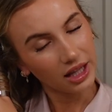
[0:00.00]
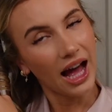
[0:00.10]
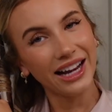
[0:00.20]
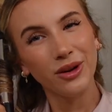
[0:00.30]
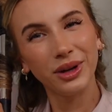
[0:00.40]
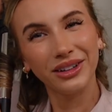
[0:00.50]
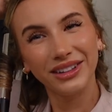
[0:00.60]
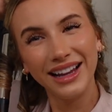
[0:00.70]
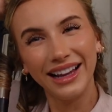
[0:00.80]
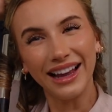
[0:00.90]
I know what you're
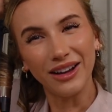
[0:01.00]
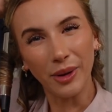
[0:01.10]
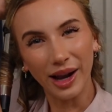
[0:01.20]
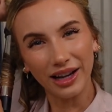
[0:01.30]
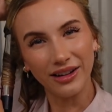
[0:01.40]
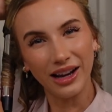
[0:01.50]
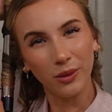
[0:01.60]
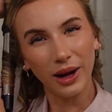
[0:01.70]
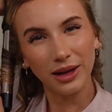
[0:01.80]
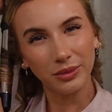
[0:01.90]
thinking. Why do you need a
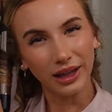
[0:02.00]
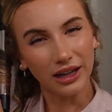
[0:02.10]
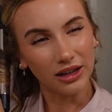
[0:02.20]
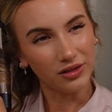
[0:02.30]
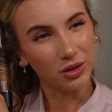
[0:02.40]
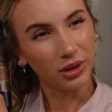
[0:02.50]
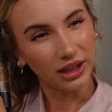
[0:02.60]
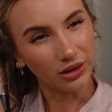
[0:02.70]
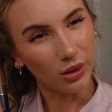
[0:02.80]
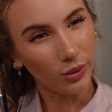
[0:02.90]
wedding planner if you
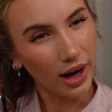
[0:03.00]
plan the whole